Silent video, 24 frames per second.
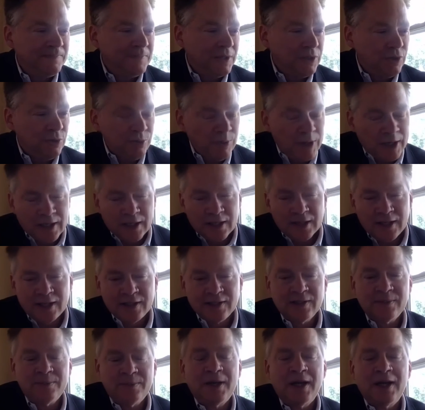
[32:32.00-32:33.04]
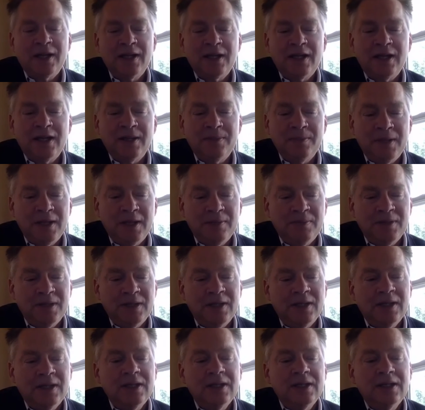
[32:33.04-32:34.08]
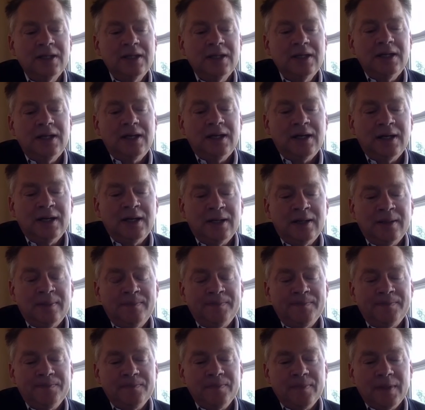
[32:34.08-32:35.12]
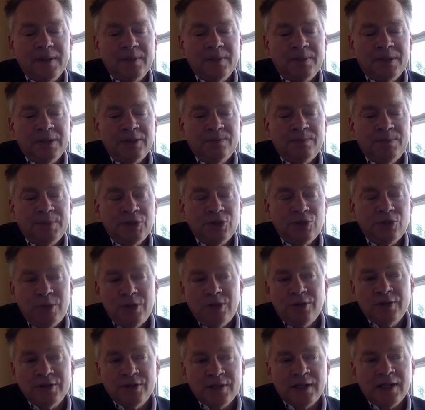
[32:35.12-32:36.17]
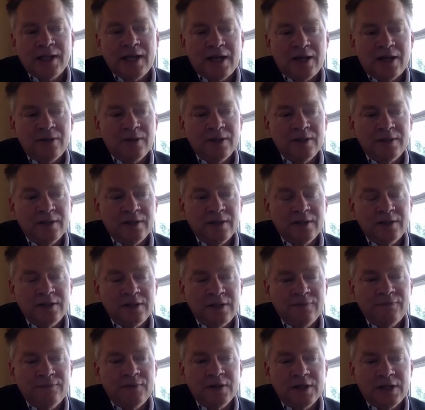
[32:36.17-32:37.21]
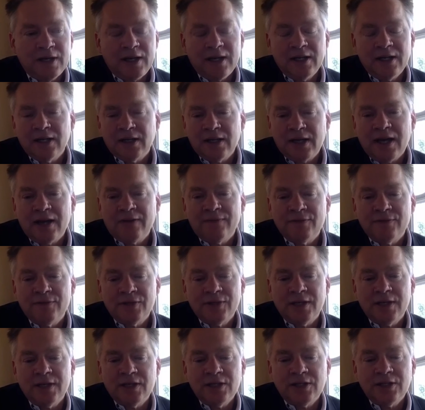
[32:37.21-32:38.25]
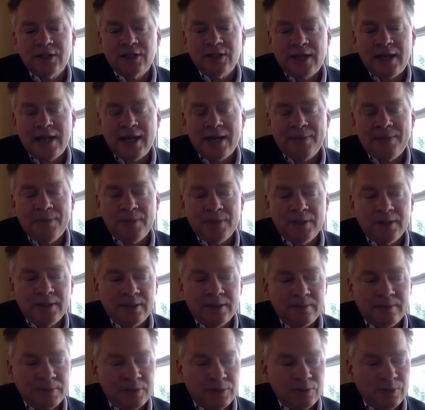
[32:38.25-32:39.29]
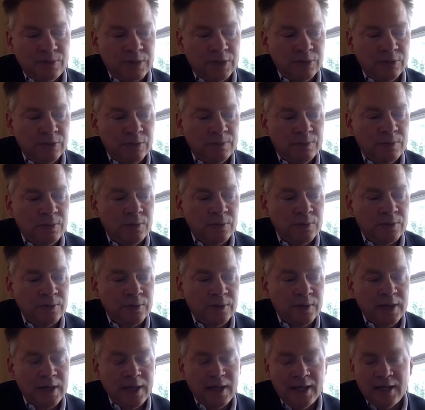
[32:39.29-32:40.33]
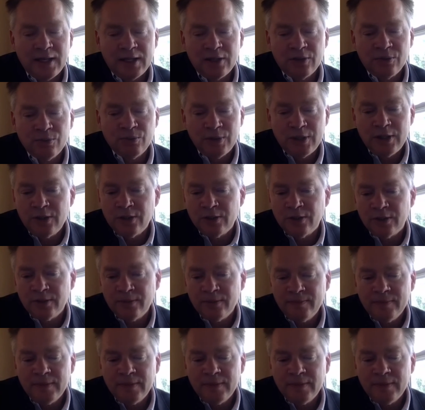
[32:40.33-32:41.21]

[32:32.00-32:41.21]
You recognize the byline maybe. Uh, but Twitter has allowed a different kind of conversation to happen between a reporter and a reader,